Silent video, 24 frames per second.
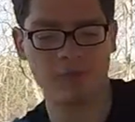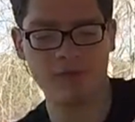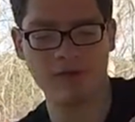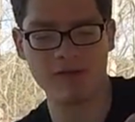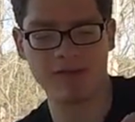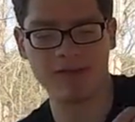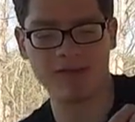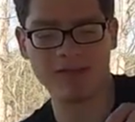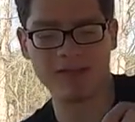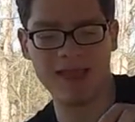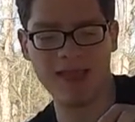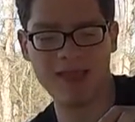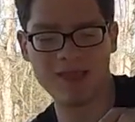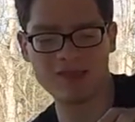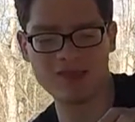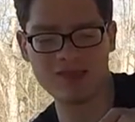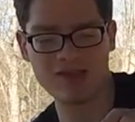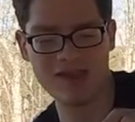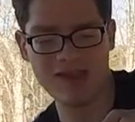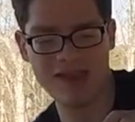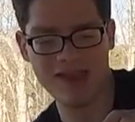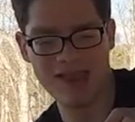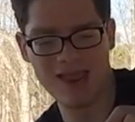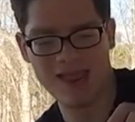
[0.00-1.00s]
for
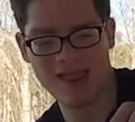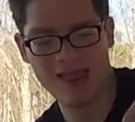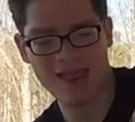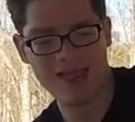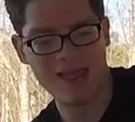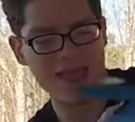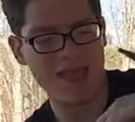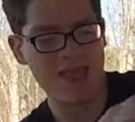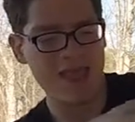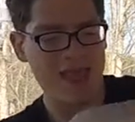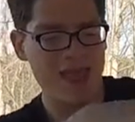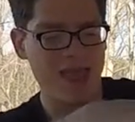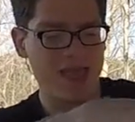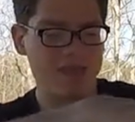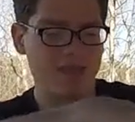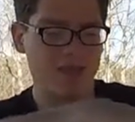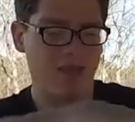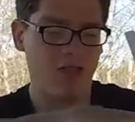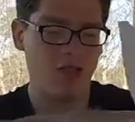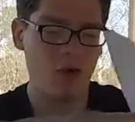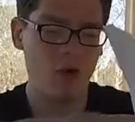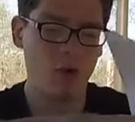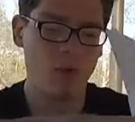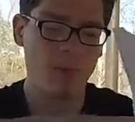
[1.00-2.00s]
presentation and
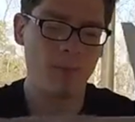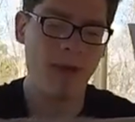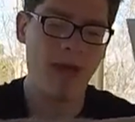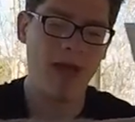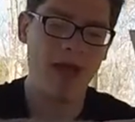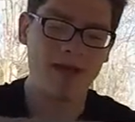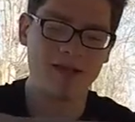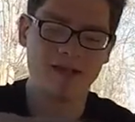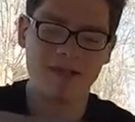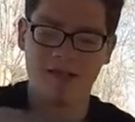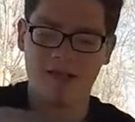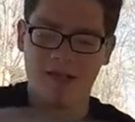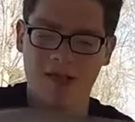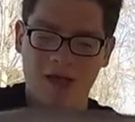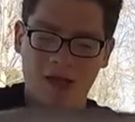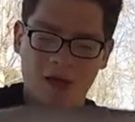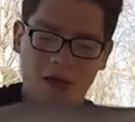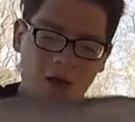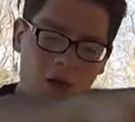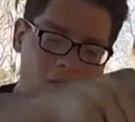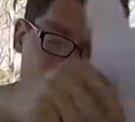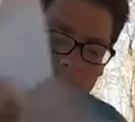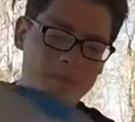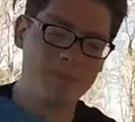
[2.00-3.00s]
the lower box,
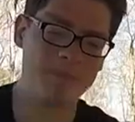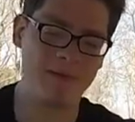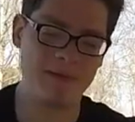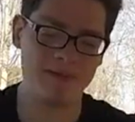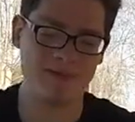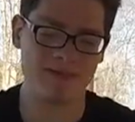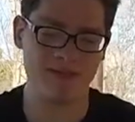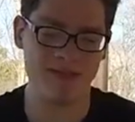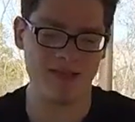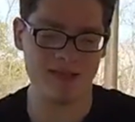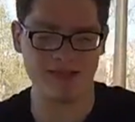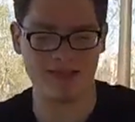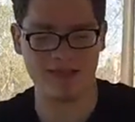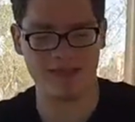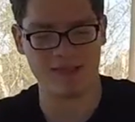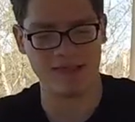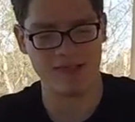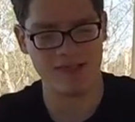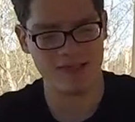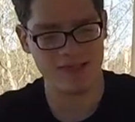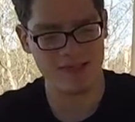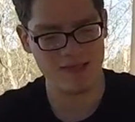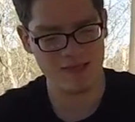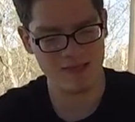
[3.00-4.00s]
all
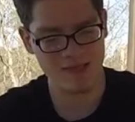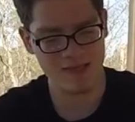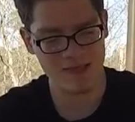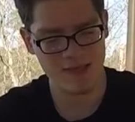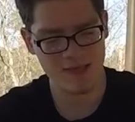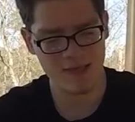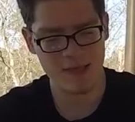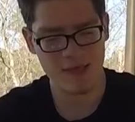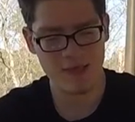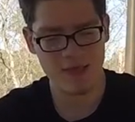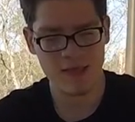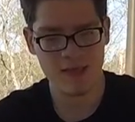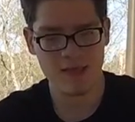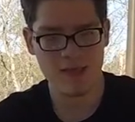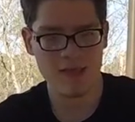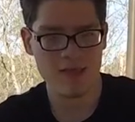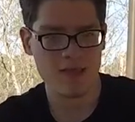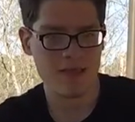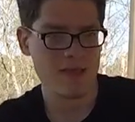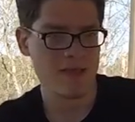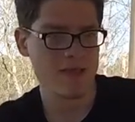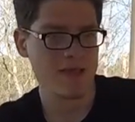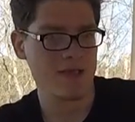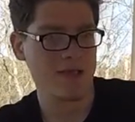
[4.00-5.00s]
business.
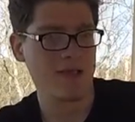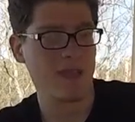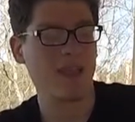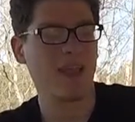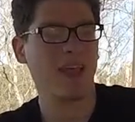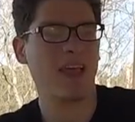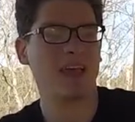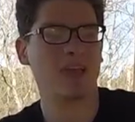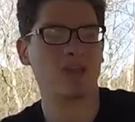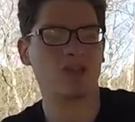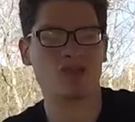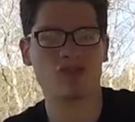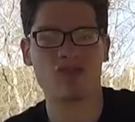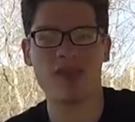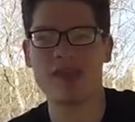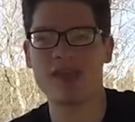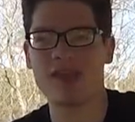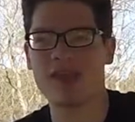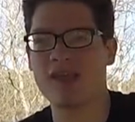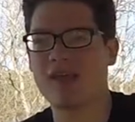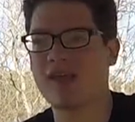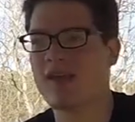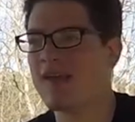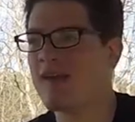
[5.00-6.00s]
Like
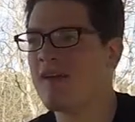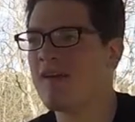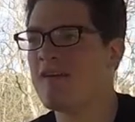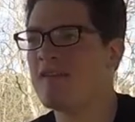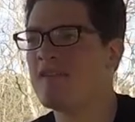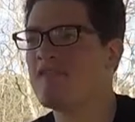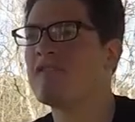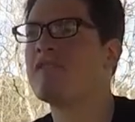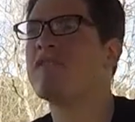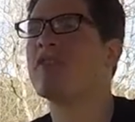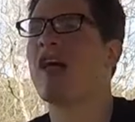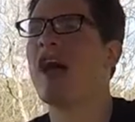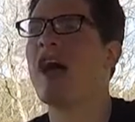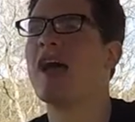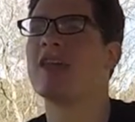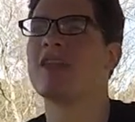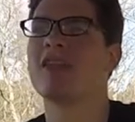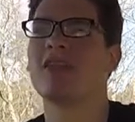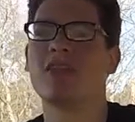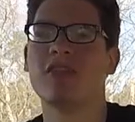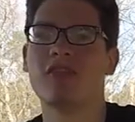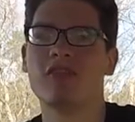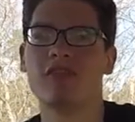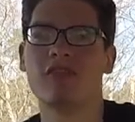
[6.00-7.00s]
Drake
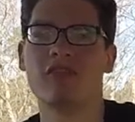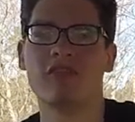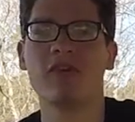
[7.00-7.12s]
flies in the